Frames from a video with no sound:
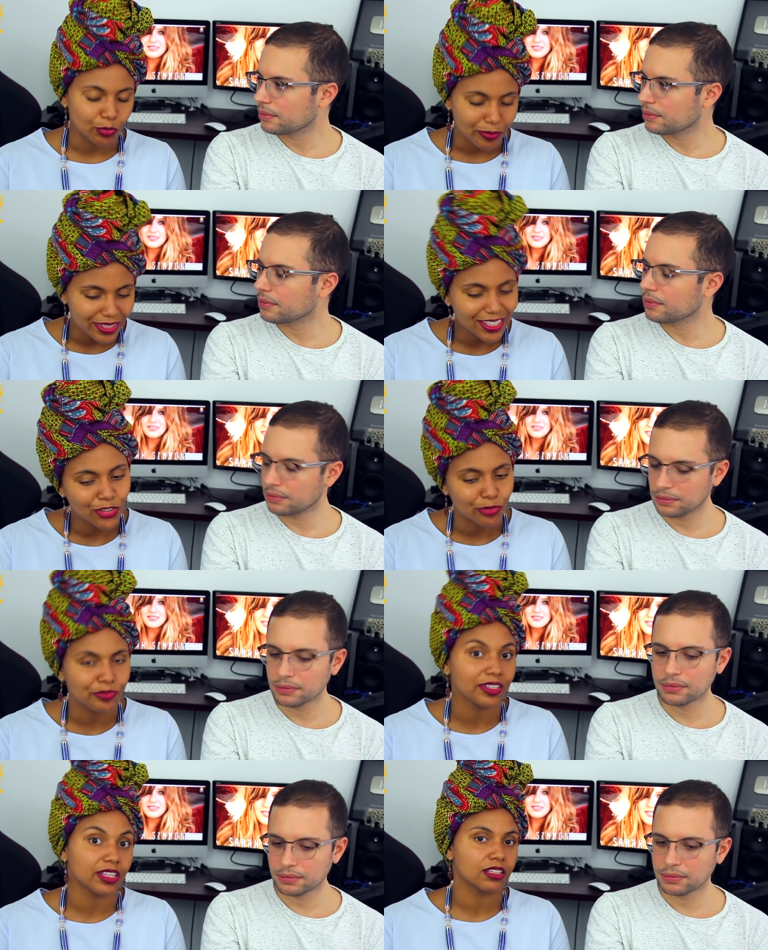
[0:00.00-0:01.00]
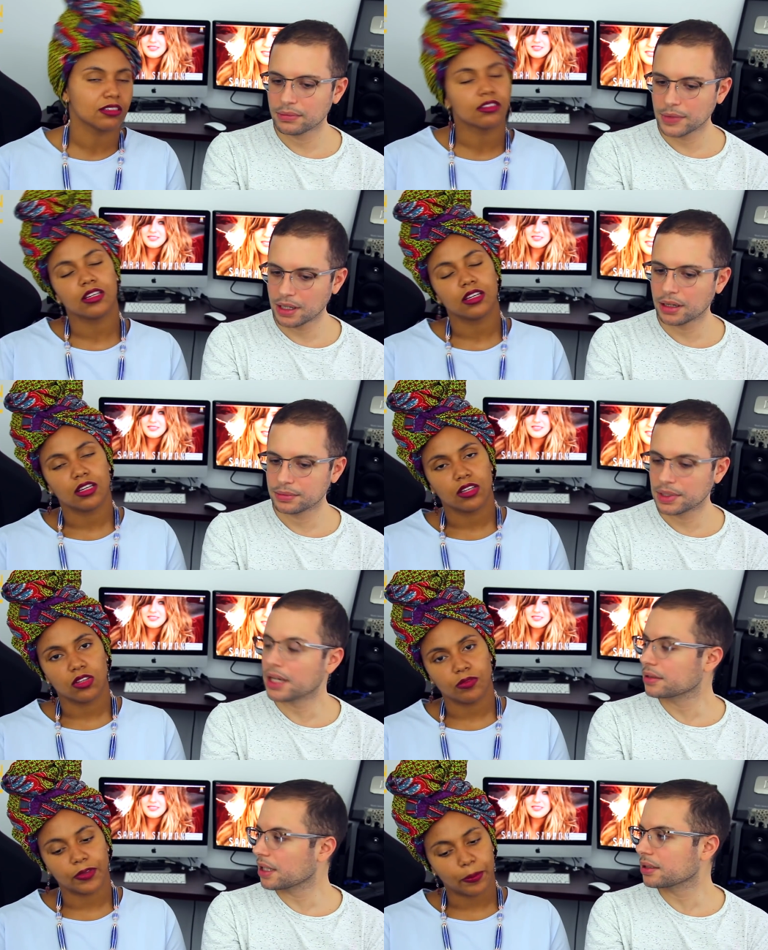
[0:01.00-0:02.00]
Speaker 1: mean it. You feel it.
Speaker 2: Yeah. Yeah.
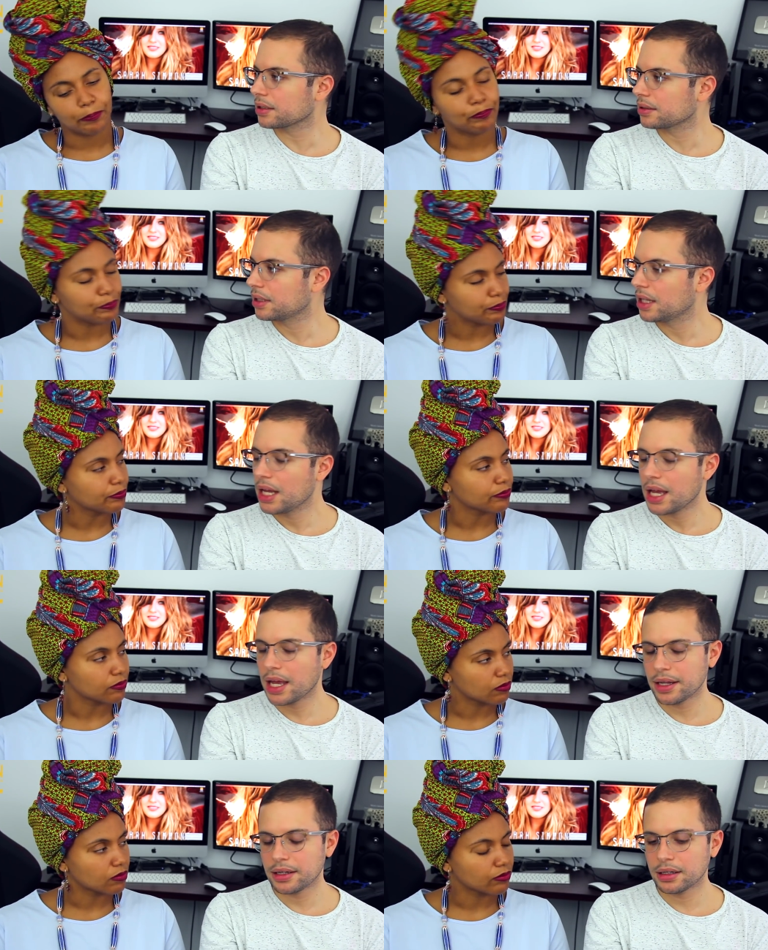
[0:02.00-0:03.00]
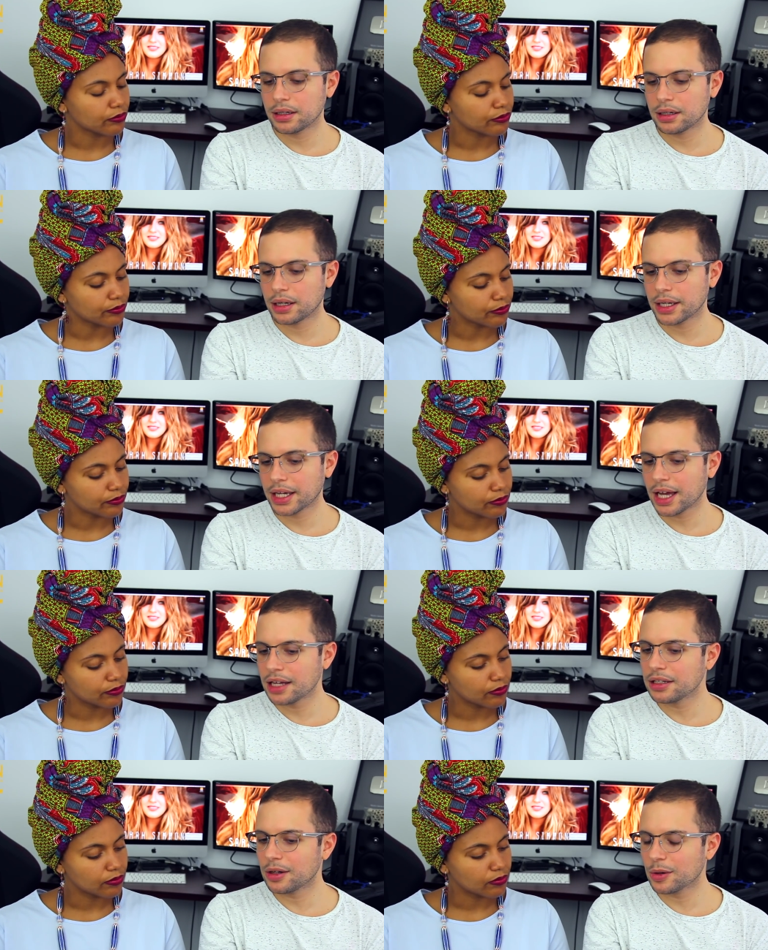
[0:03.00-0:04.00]
Exactly. Yeah. And it
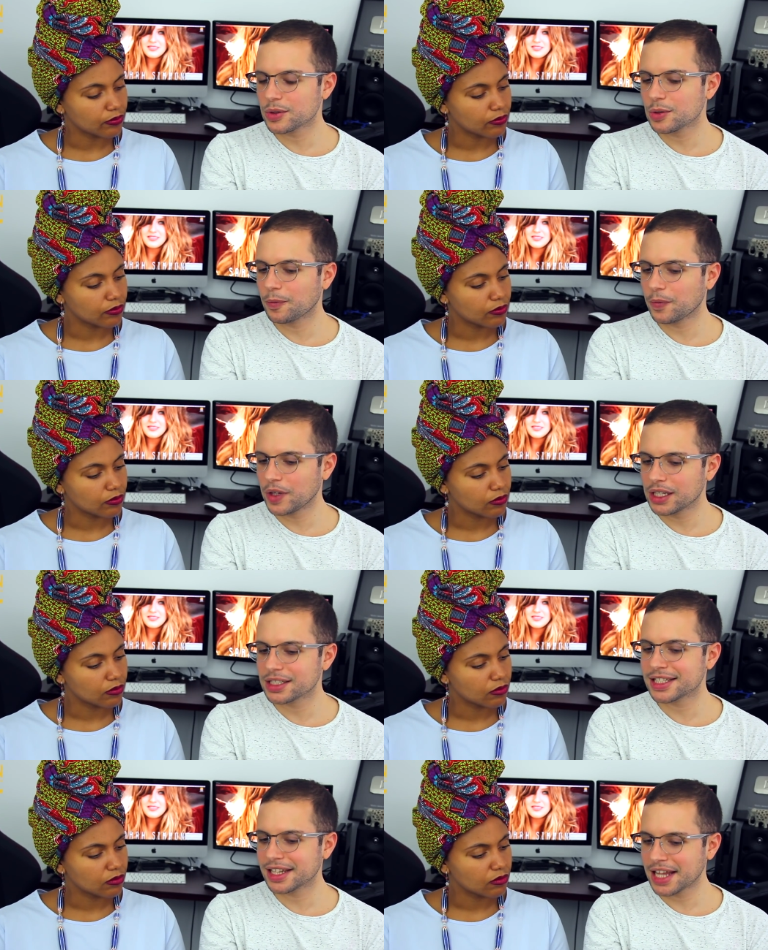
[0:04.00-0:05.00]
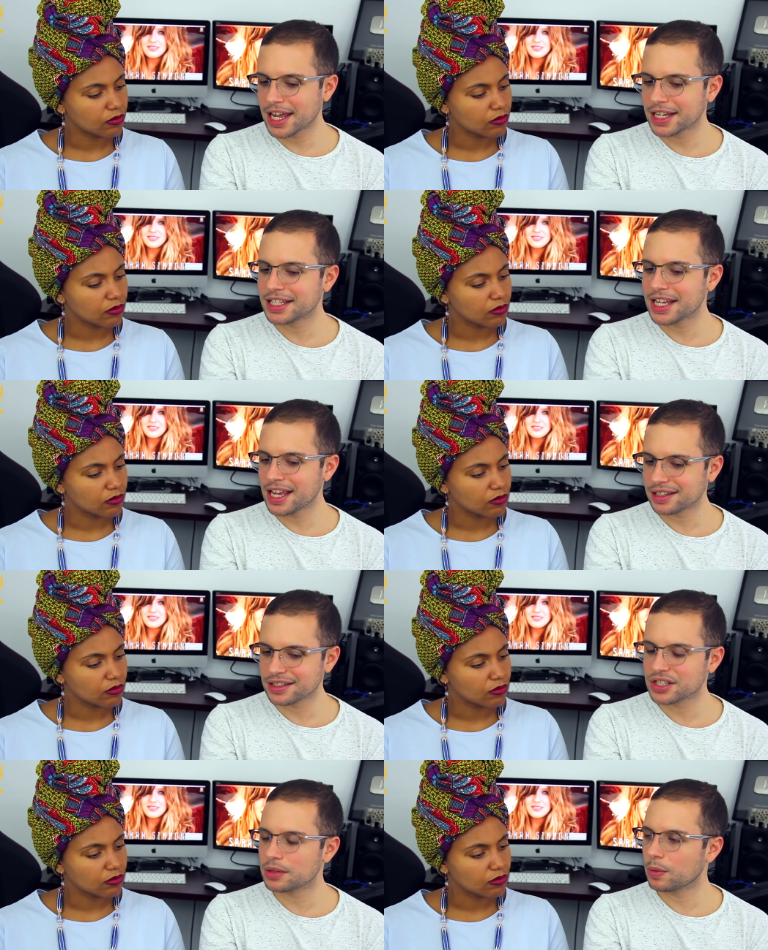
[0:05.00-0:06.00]
kind of also feels like, yes,
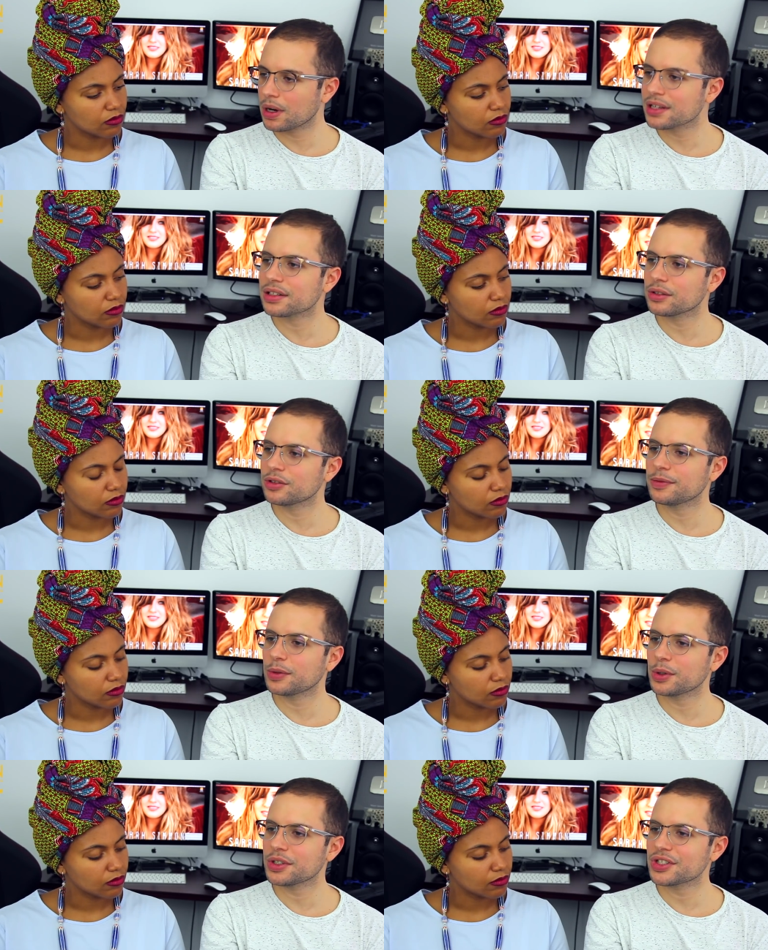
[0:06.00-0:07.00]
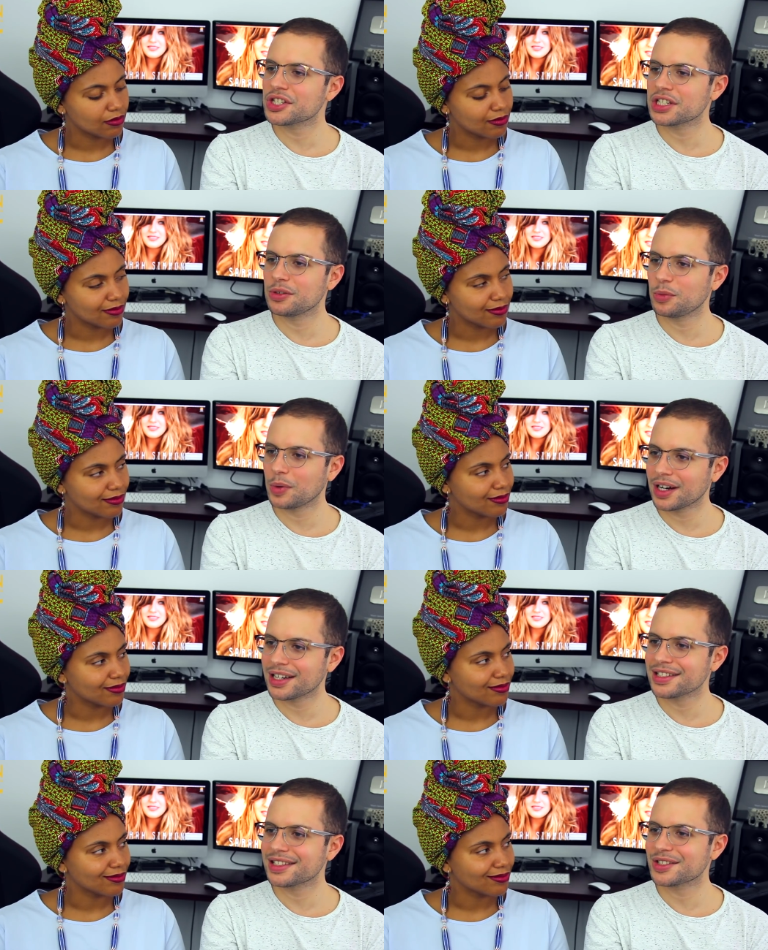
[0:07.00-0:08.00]
she was on The Voice. She
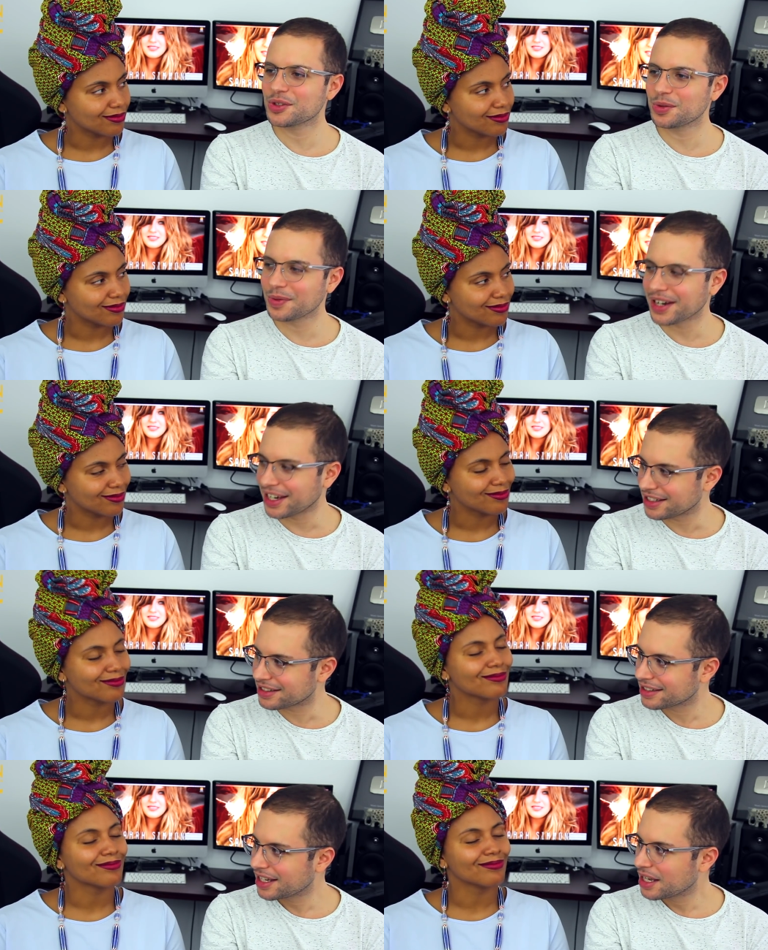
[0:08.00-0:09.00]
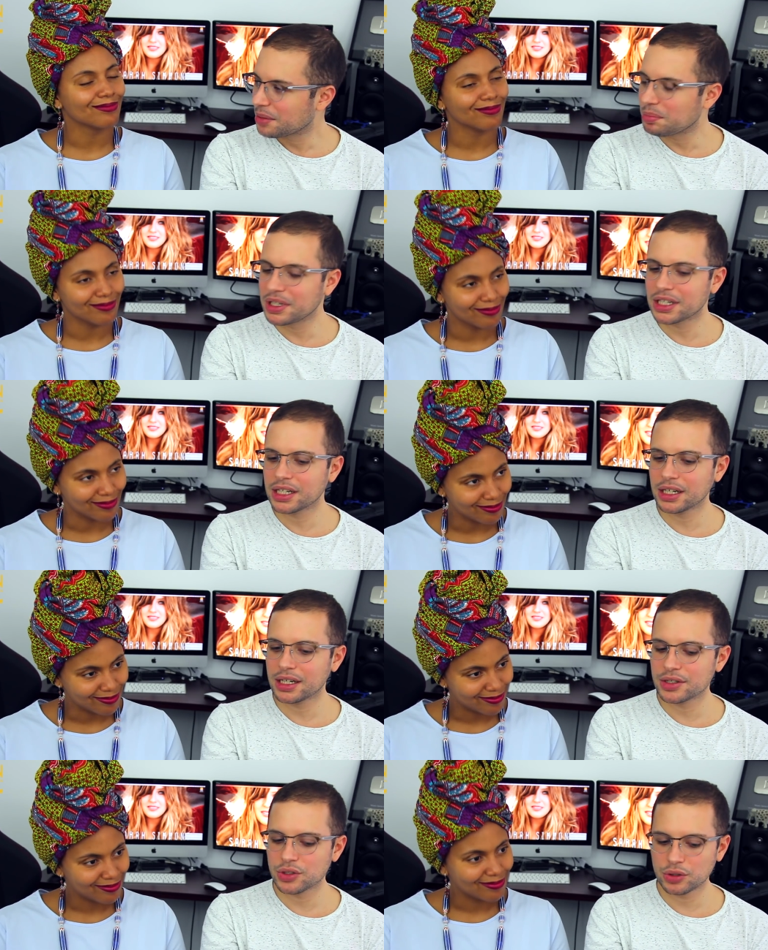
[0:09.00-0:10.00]
was trained
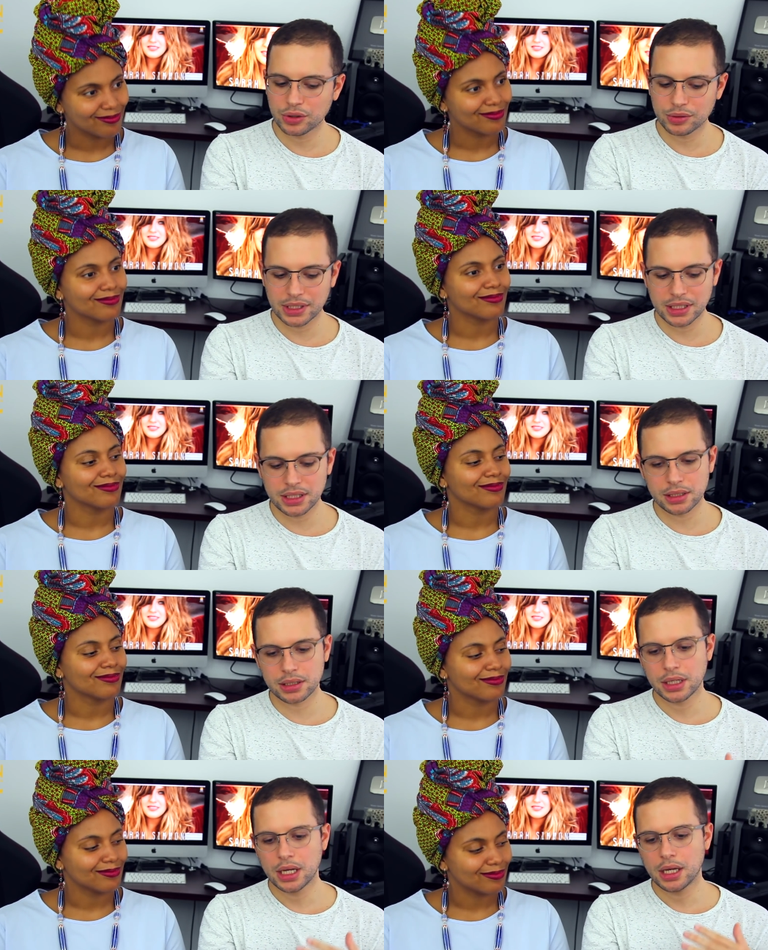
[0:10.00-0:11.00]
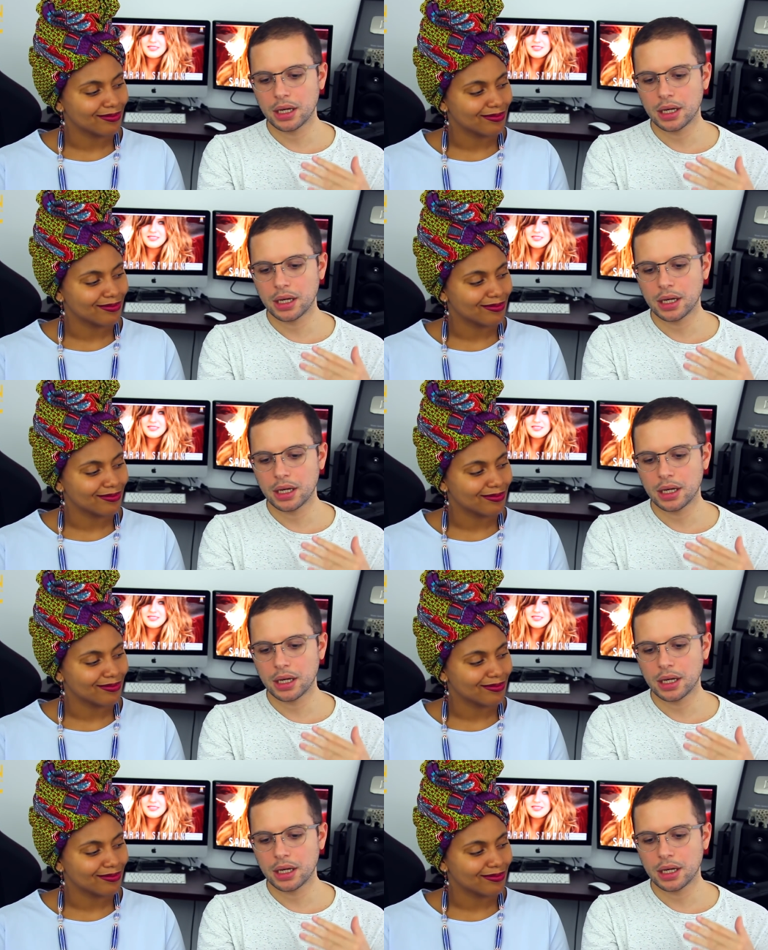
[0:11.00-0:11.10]
because, you know, these